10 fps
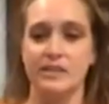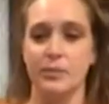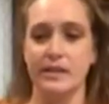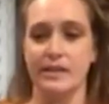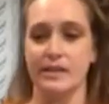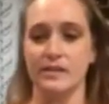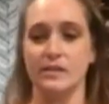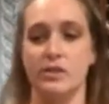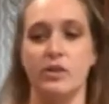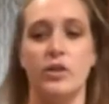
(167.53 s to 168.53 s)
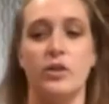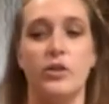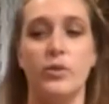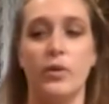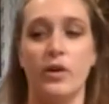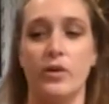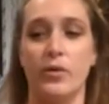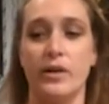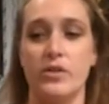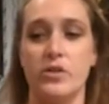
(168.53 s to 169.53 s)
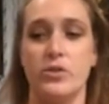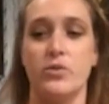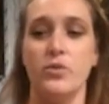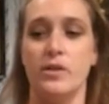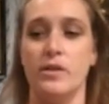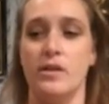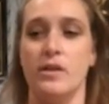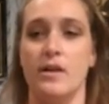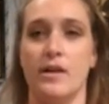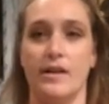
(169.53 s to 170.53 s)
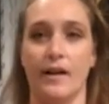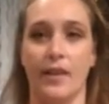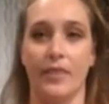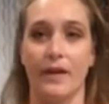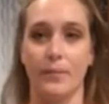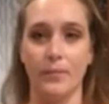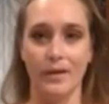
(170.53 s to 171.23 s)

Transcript: because you are going to cut them